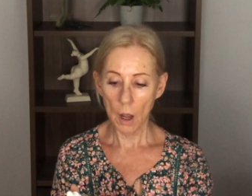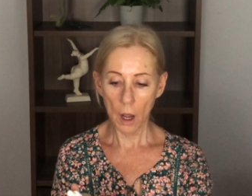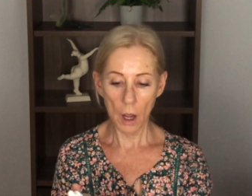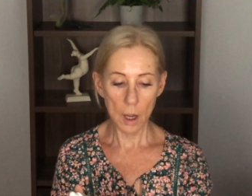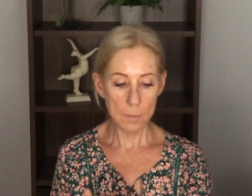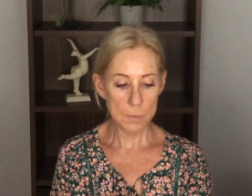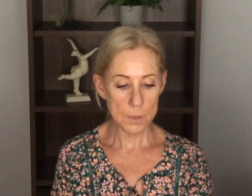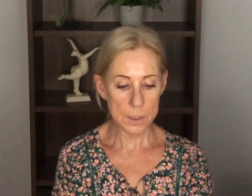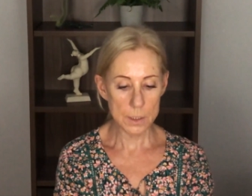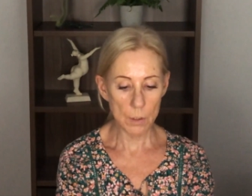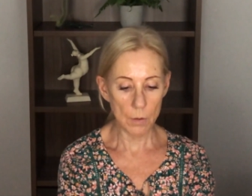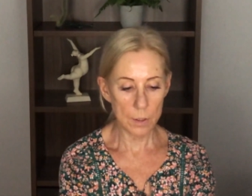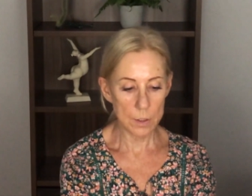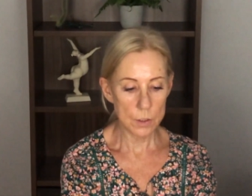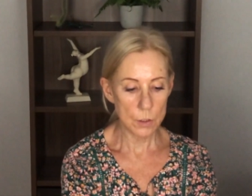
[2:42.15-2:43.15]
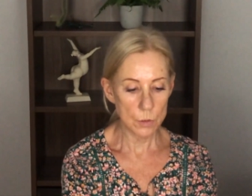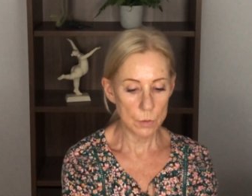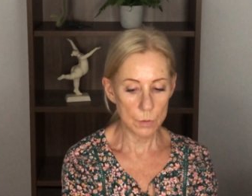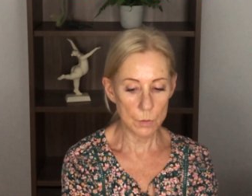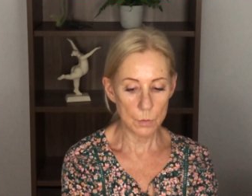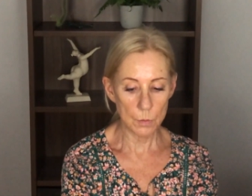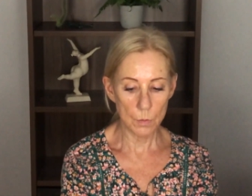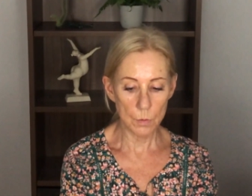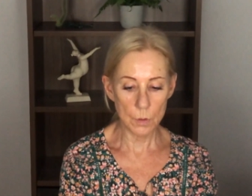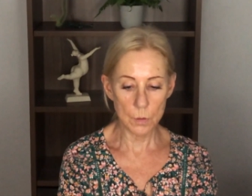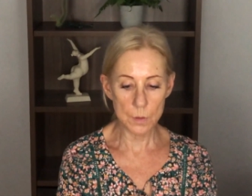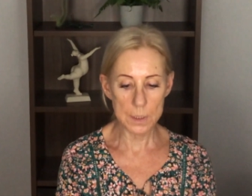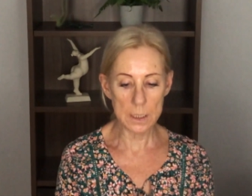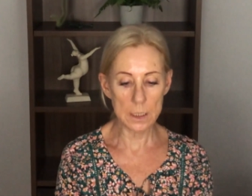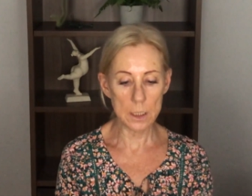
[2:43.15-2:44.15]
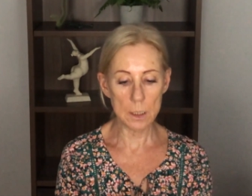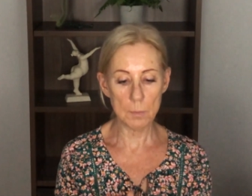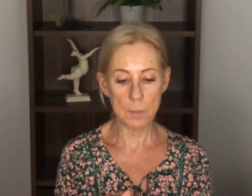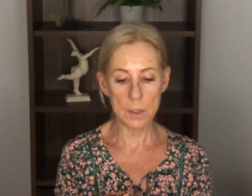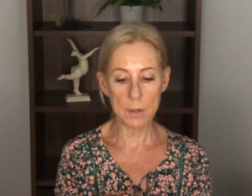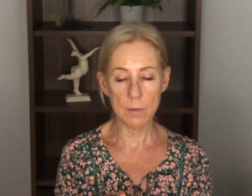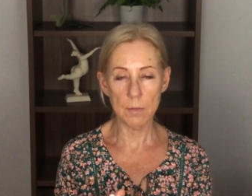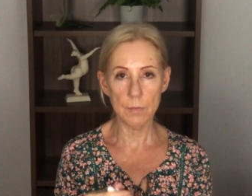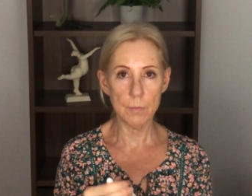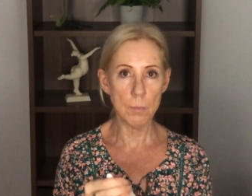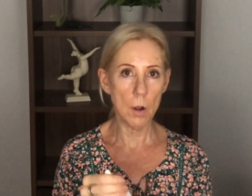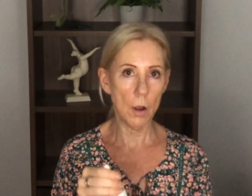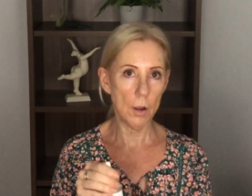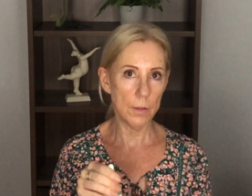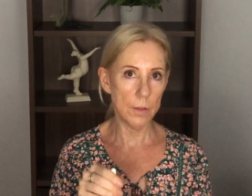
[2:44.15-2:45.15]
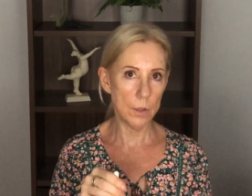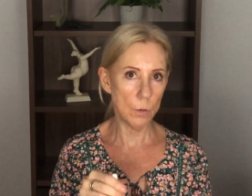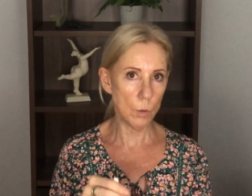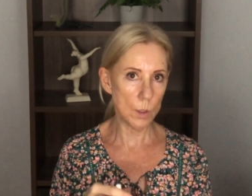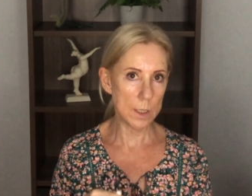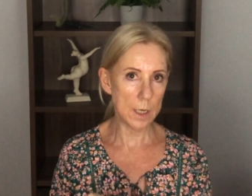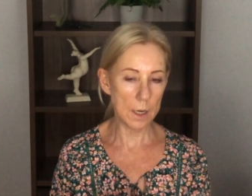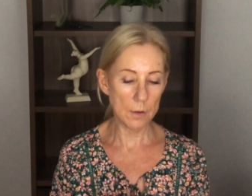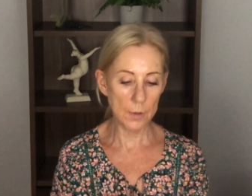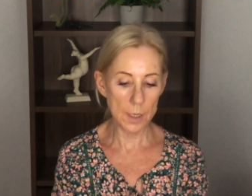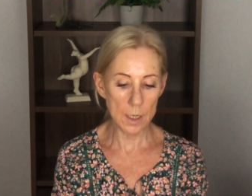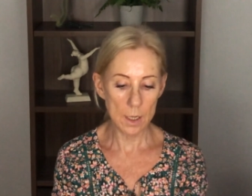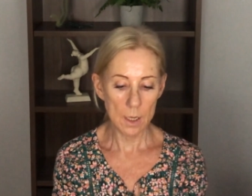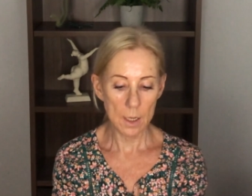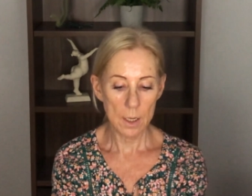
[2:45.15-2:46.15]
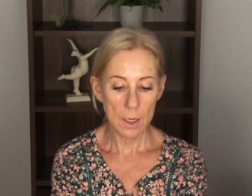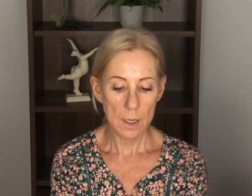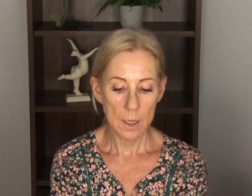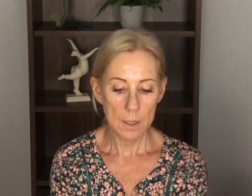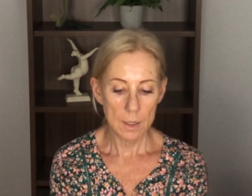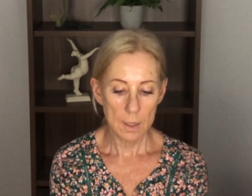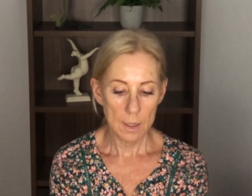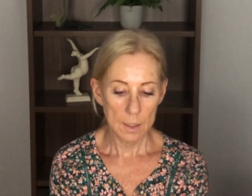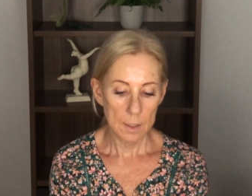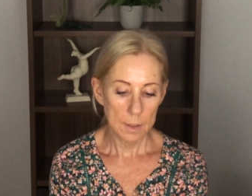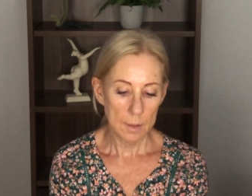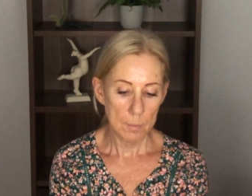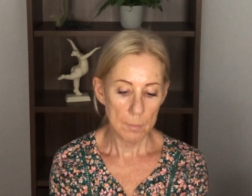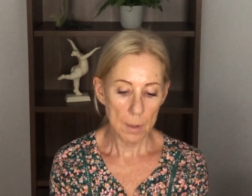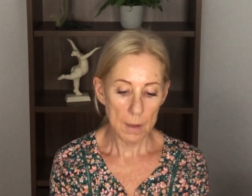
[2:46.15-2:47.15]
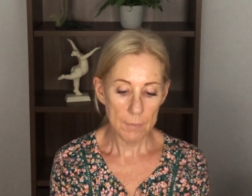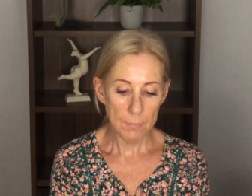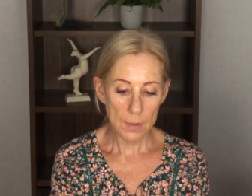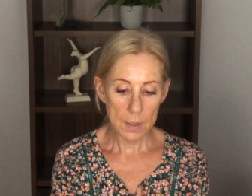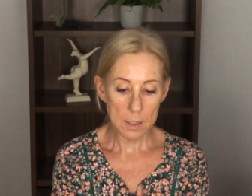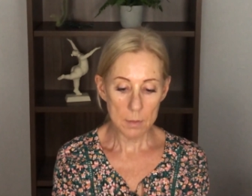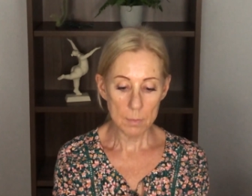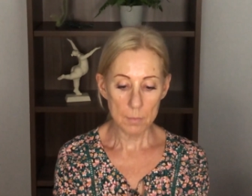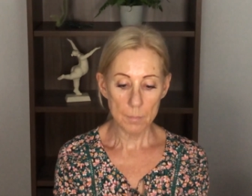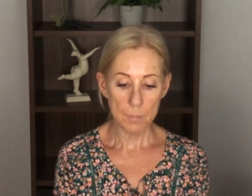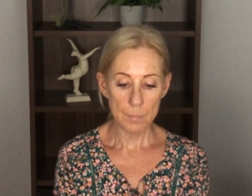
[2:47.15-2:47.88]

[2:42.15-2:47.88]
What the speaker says: I'm just going to use a little bit of The Ordinary Buffet.